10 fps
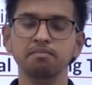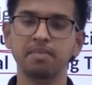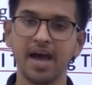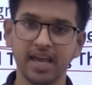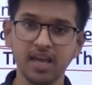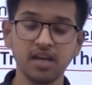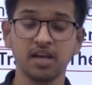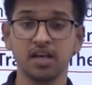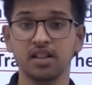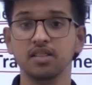by
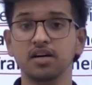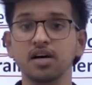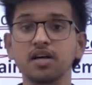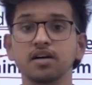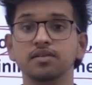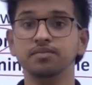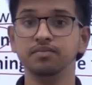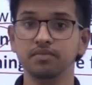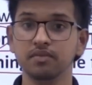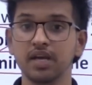the
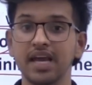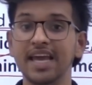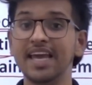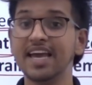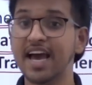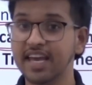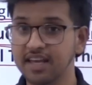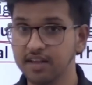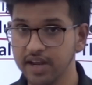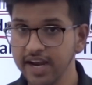
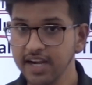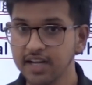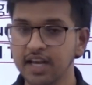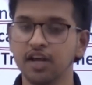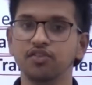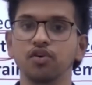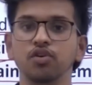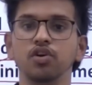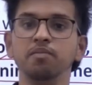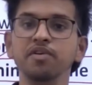AI, right? So
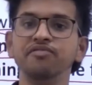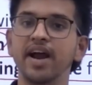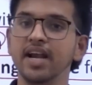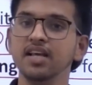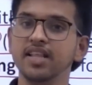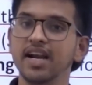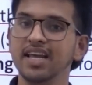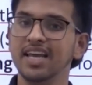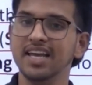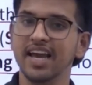you'll be finding that
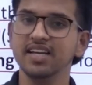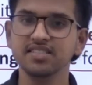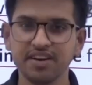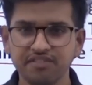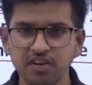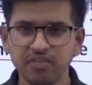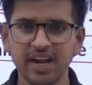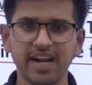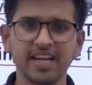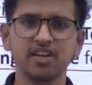AI is
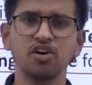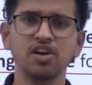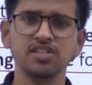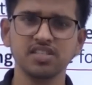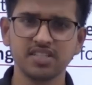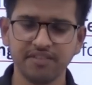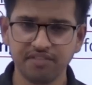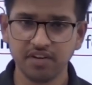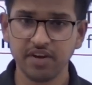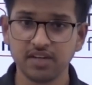everywhere, technology is
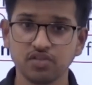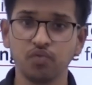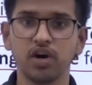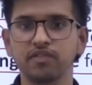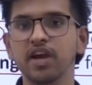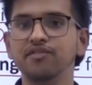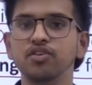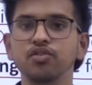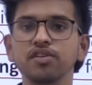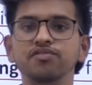everywhere. So what we have to
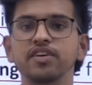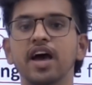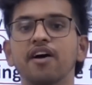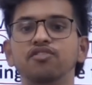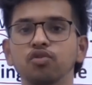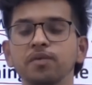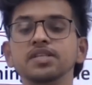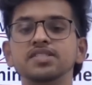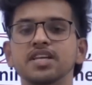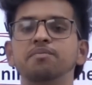do is we have to be
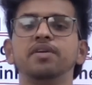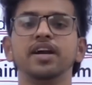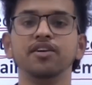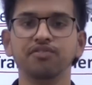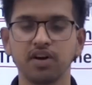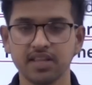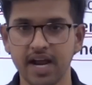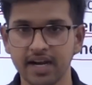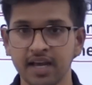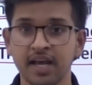STEM ready for
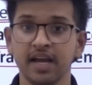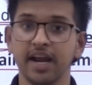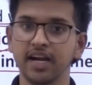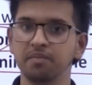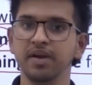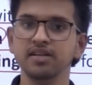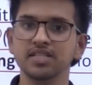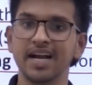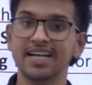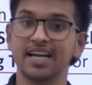that. It means
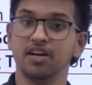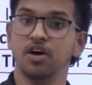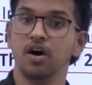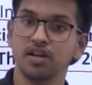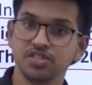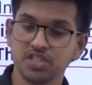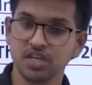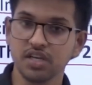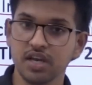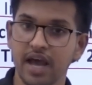our
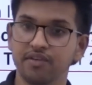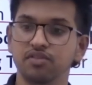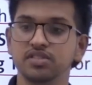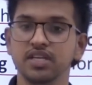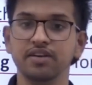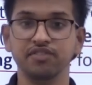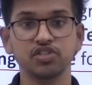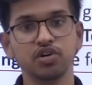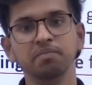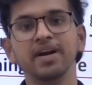technology, I would say we
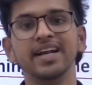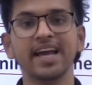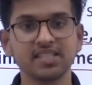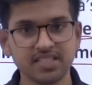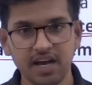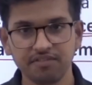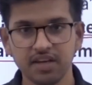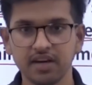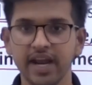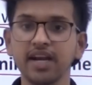should be tech
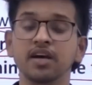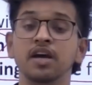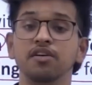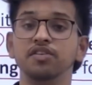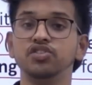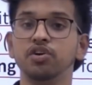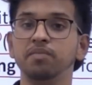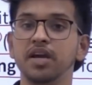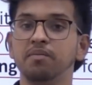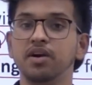savvy, right? We should
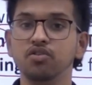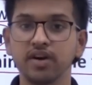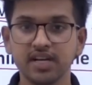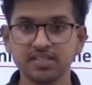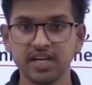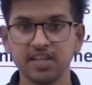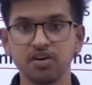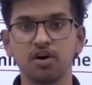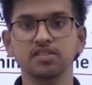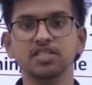be able to understand the
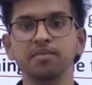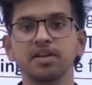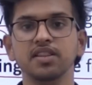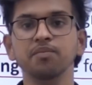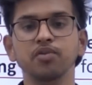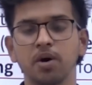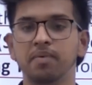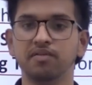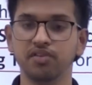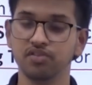concept in the
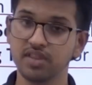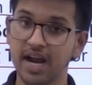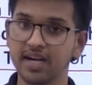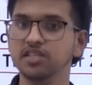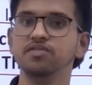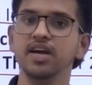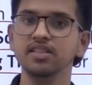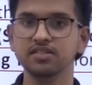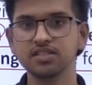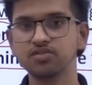proper way. So that is why
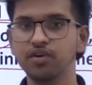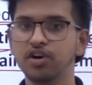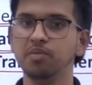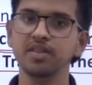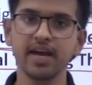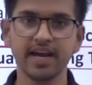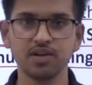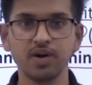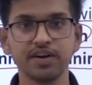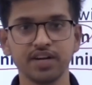this is going to be the
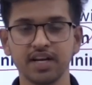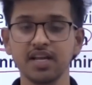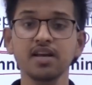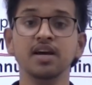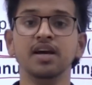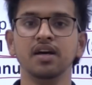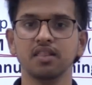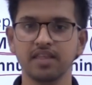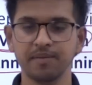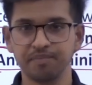annual training
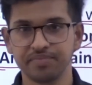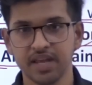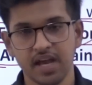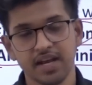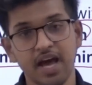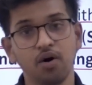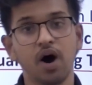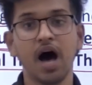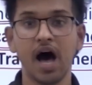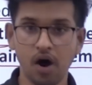theme. Now
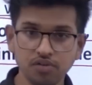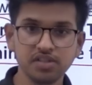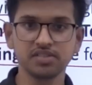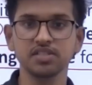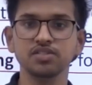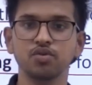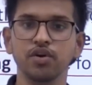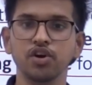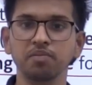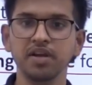how this is
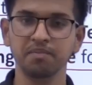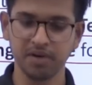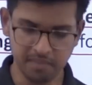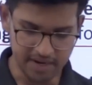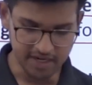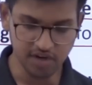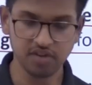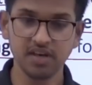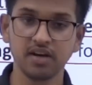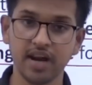going to be implemented
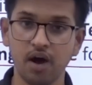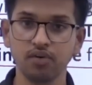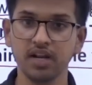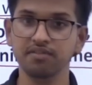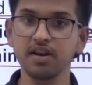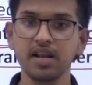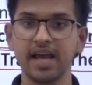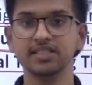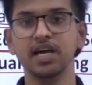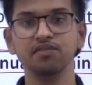on the ground level,
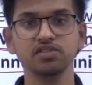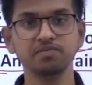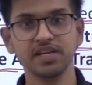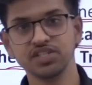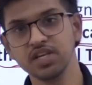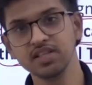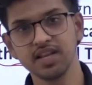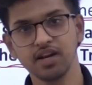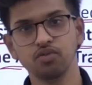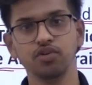as I was mentioning,
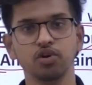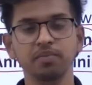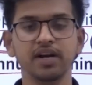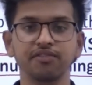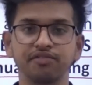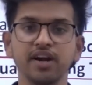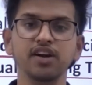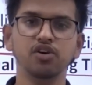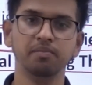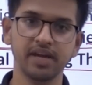there are going to be
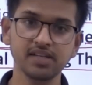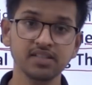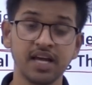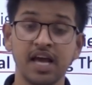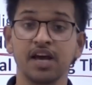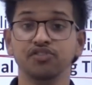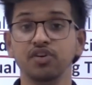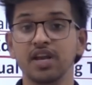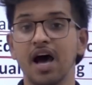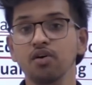different domains. So
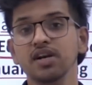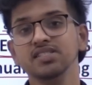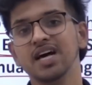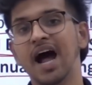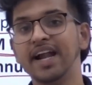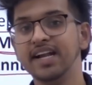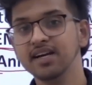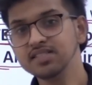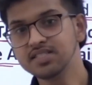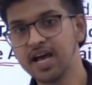now let's
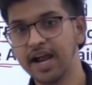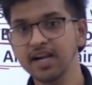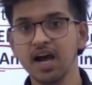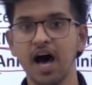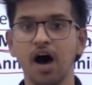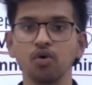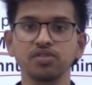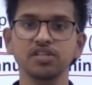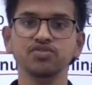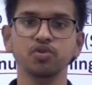understand how
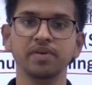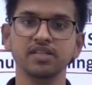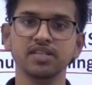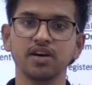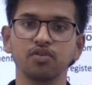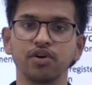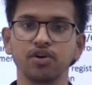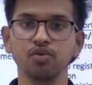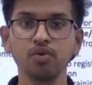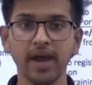these domains are going
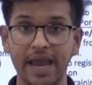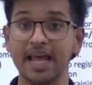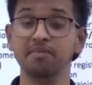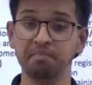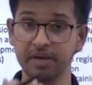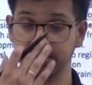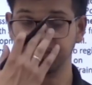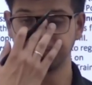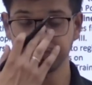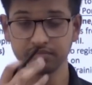to help me.
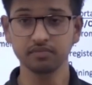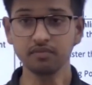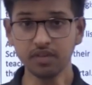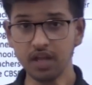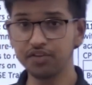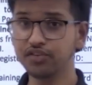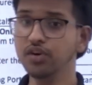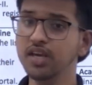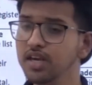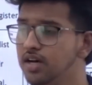So
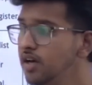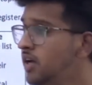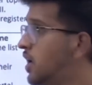here